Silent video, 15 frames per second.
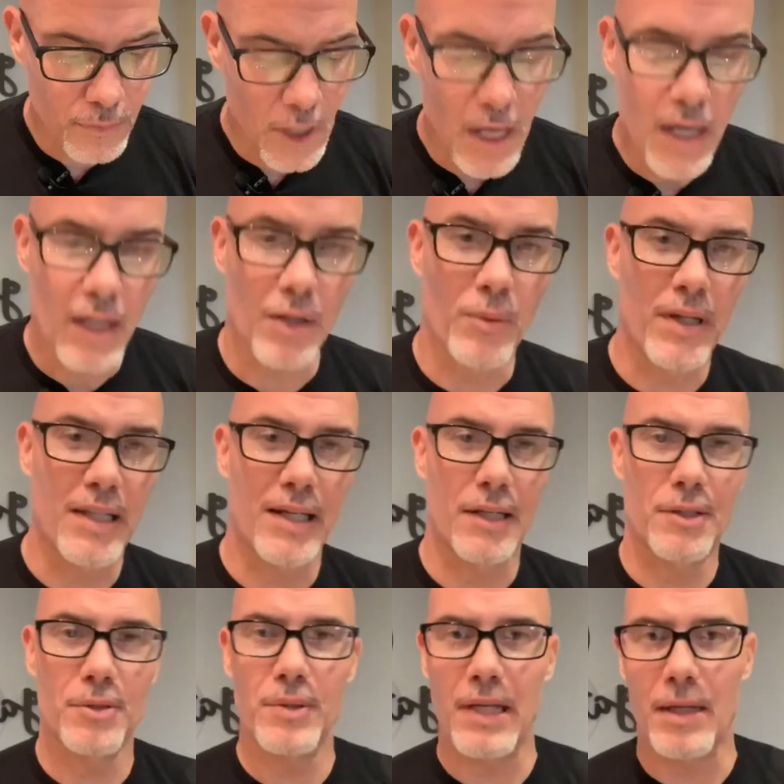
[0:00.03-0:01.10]
And the way that I
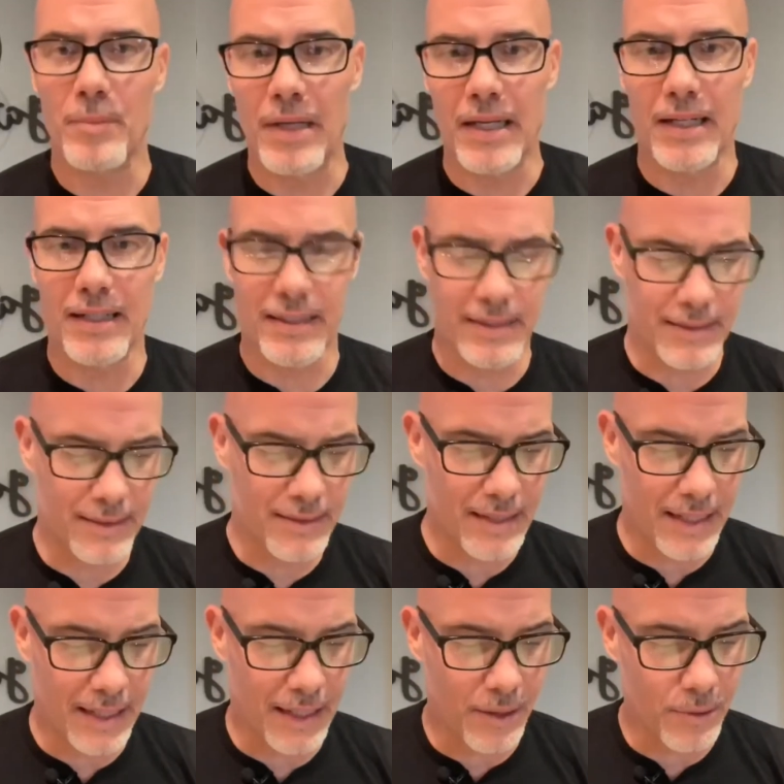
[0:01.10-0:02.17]
do that, man, is
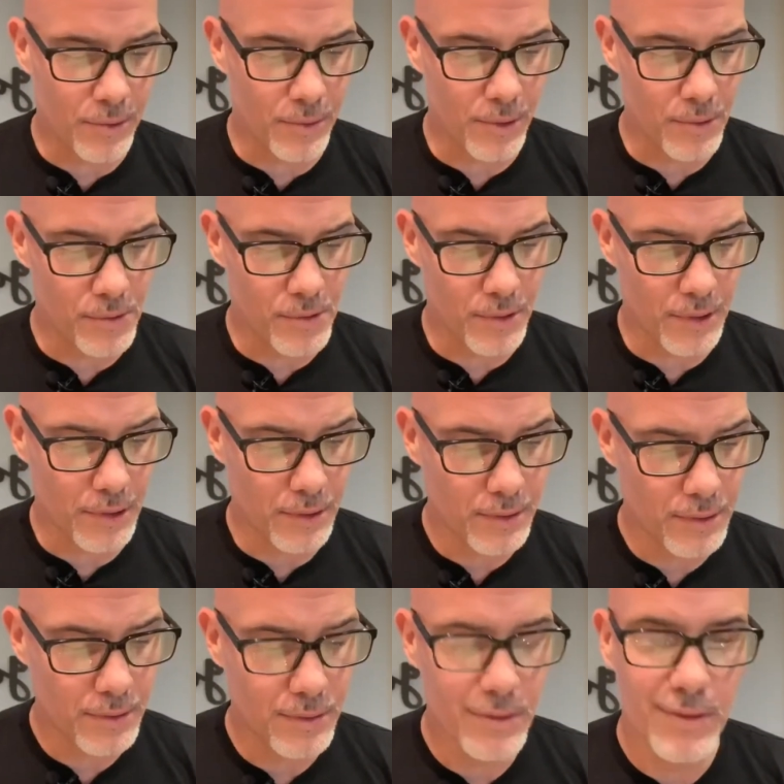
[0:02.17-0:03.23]
I got to hold loosely
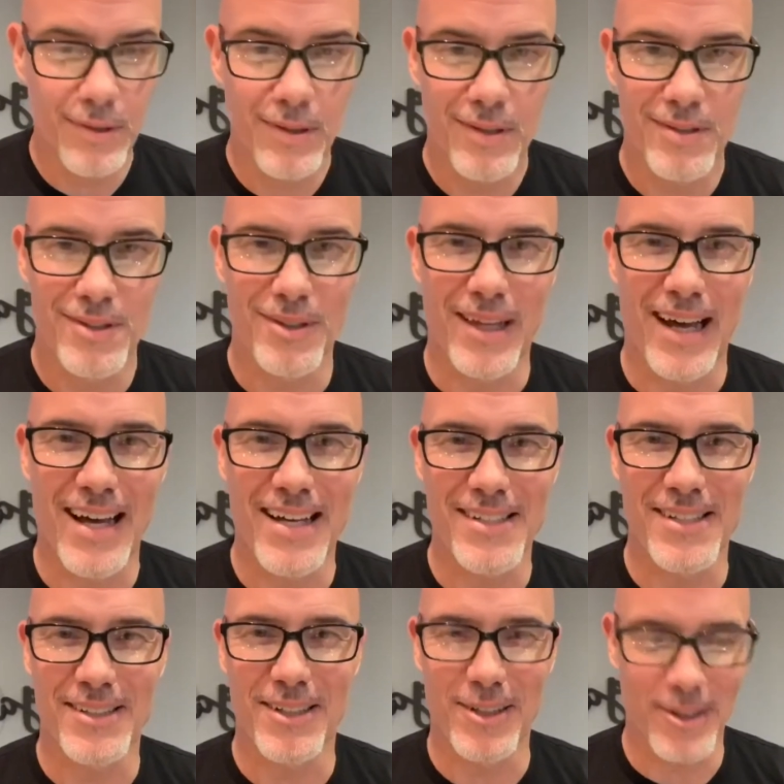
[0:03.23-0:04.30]
to the highs
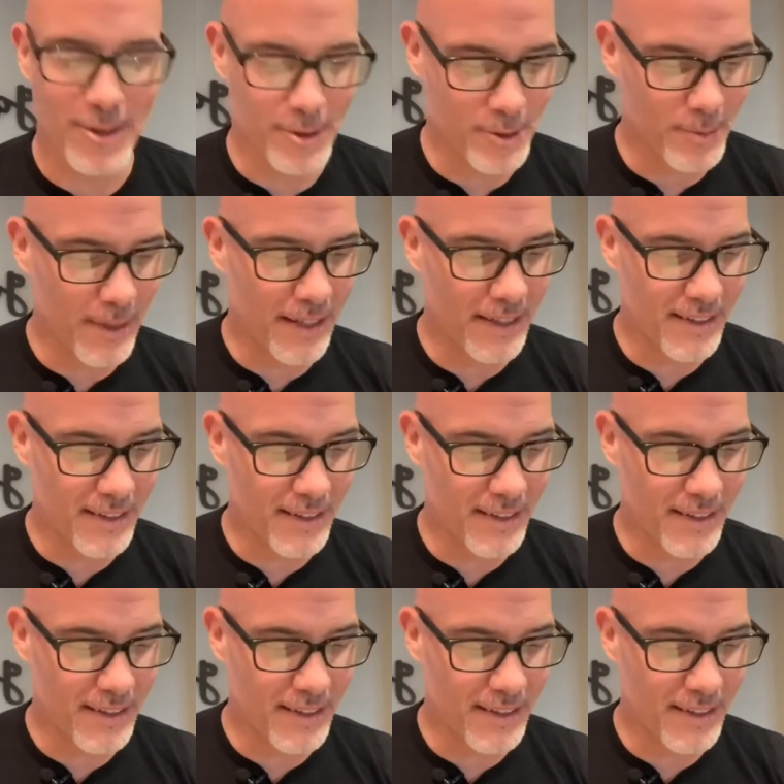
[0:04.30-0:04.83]
and the lows, man.